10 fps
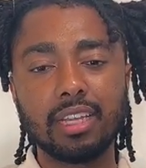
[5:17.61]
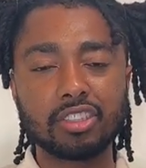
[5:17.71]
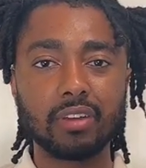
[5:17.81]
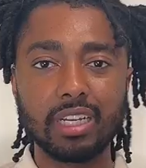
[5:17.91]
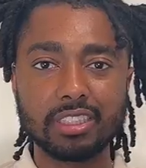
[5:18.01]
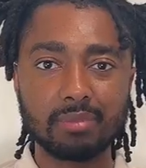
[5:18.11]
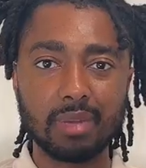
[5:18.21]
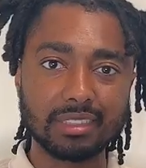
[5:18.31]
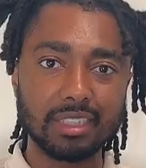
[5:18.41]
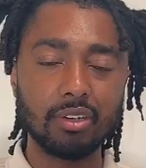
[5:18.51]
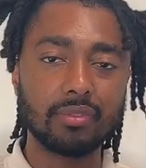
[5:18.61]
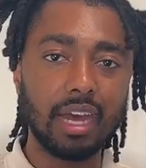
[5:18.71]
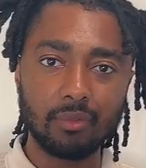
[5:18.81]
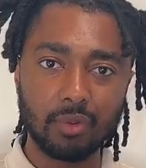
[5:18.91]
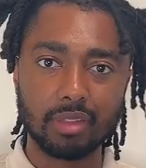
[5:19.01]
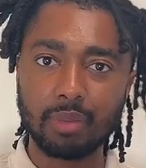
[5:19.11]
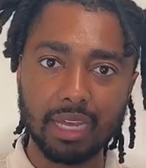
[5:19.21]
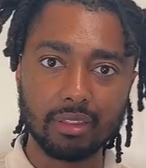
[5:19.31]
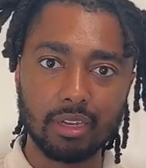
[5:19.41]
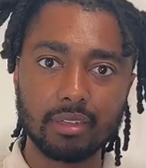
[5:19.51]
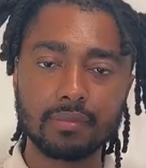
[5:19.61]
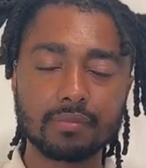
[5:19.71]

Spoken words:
integration myself with Python.